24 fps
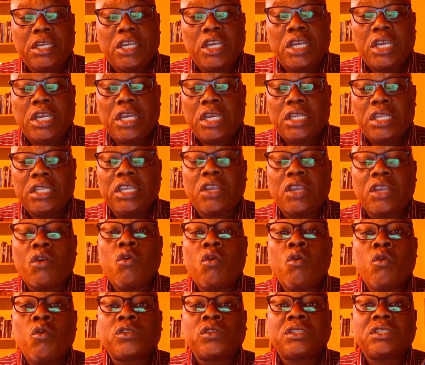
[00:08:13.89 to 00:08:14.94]
the
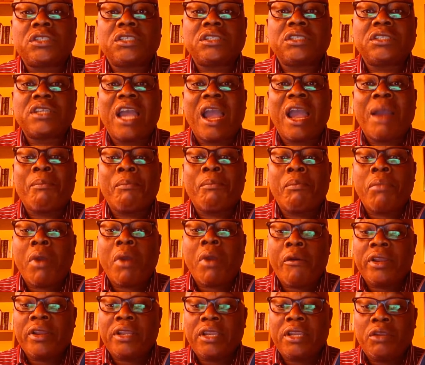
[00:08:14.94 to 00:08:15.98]
court, apparently
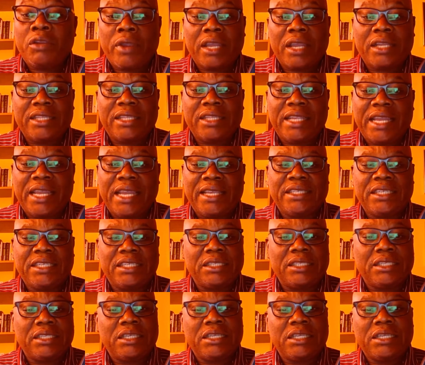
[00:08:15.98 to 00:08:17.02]
recognizing
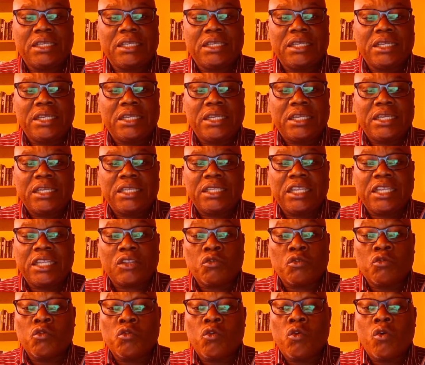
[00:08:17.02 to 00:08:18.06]
that
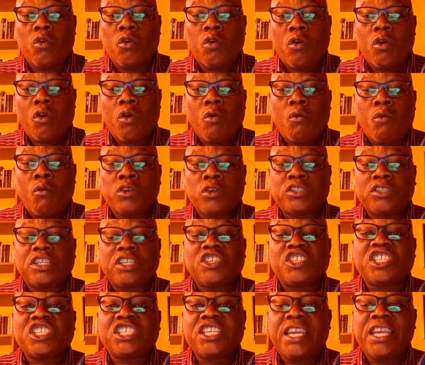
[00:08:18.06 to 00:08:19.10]
Roe was on
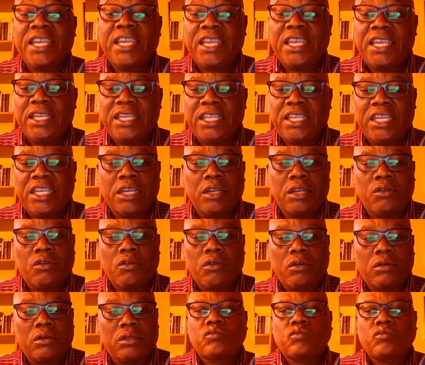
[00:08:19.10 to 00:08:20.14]
shaky legal
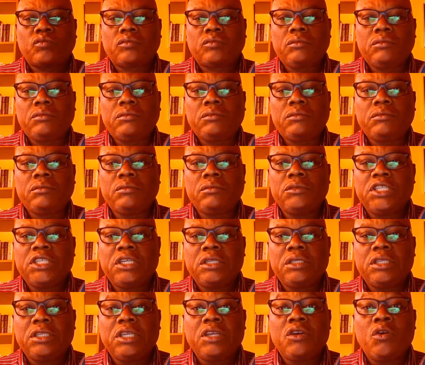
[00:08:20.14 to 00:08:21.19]
ground, the
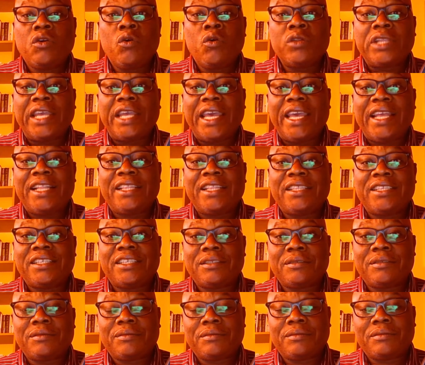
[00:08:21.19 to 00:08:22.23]
court held
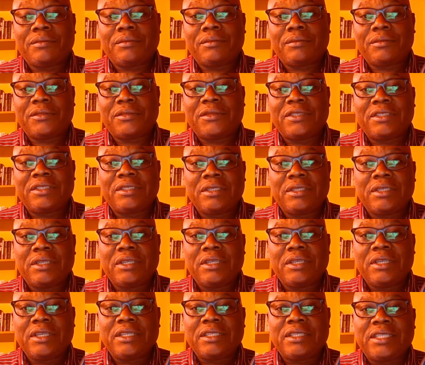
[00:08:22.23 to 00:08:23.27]

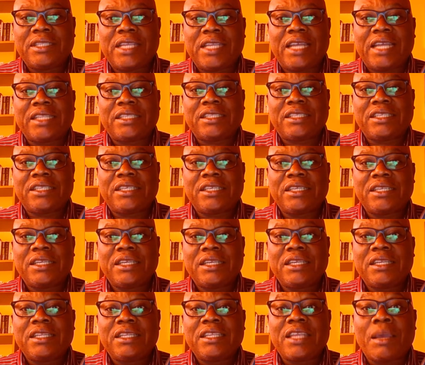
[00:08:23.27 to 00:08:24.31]
that
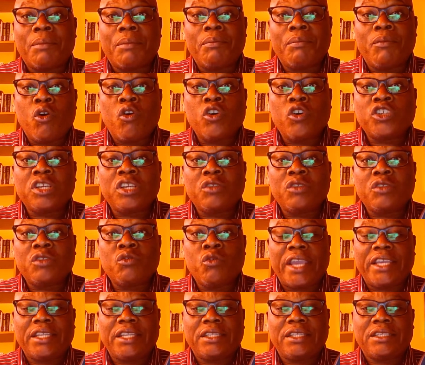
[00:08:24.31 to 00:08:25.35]
the abortion
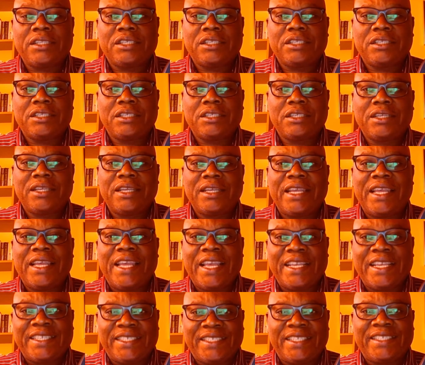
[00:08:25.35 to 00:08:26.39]
right
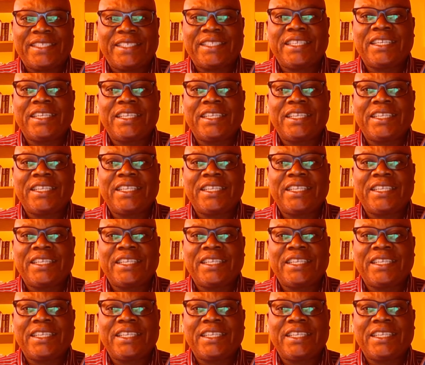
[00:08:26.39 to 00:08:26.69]
existed